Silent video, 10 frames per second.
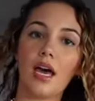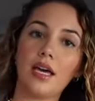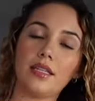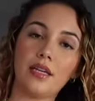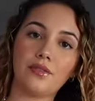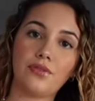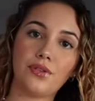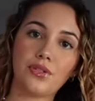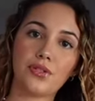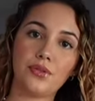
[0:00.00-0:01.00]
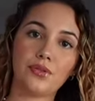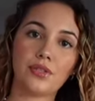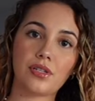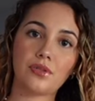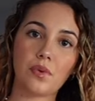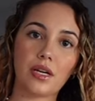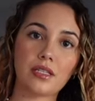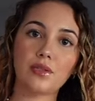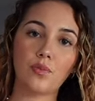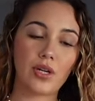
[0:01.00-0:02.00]
And then for shoes, she's wearing
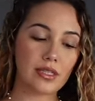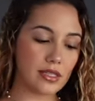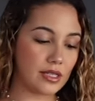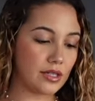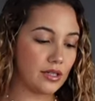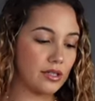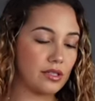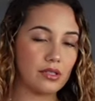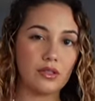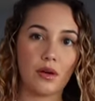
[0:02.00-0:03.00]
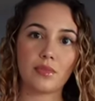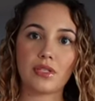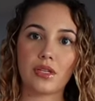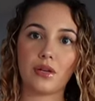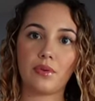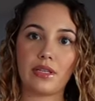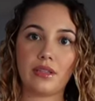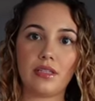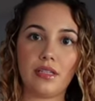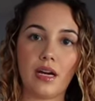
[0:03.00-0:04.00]
some white sneakers. So I'm just gonna
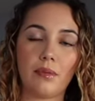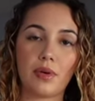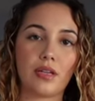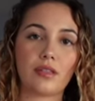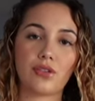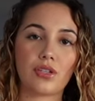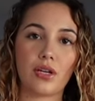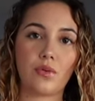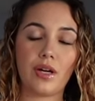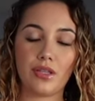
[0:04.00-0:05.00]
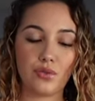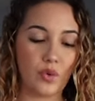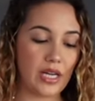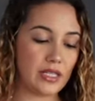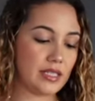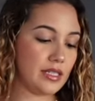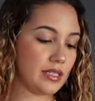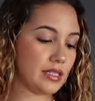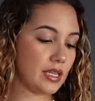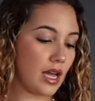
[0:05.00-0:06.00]
wait the I'm just gonna wear these white
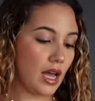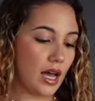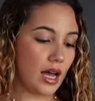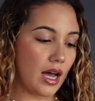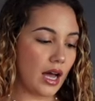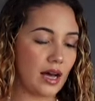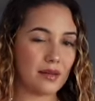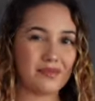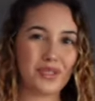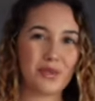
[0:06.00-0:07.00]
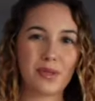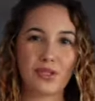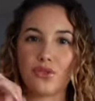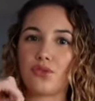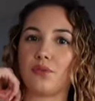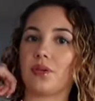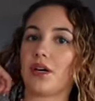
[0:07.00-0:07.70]
Adidas. Um, just because they're super